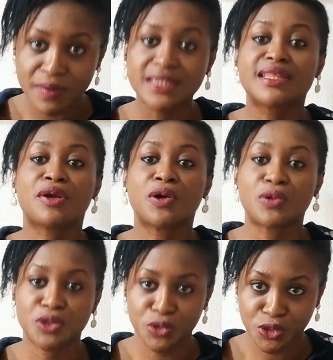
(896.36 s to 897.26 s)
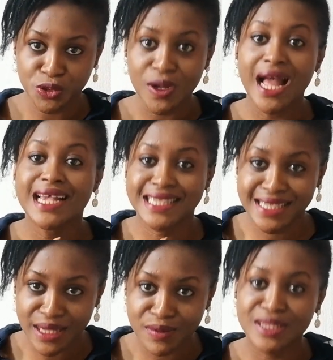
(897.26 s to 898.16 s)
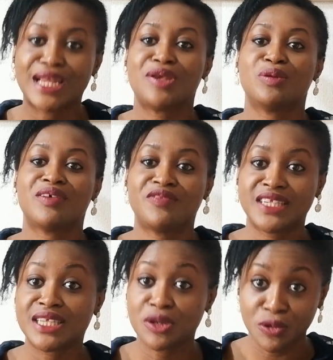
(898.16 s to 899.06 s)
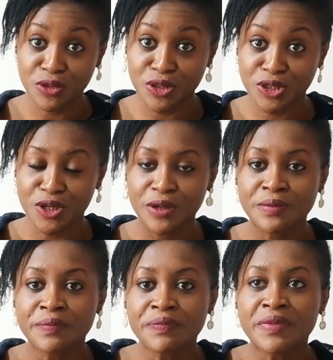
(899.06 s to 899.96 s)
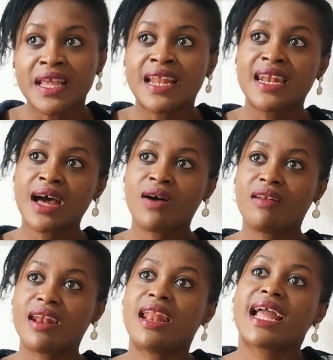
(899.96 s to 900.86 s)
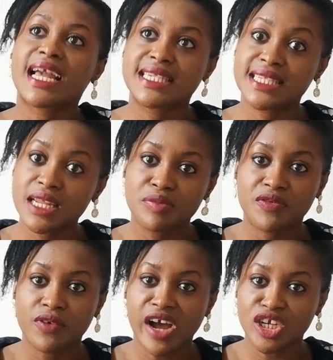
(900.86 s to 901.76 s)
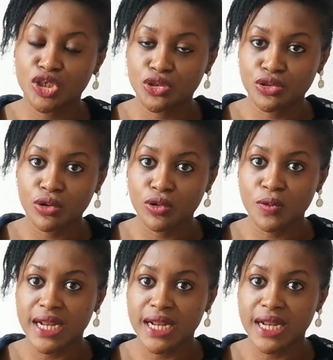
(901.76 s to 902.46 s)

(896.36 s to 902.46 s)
the culture shock. Accept that you are facing culture shock. Now, like I said before, I struggled with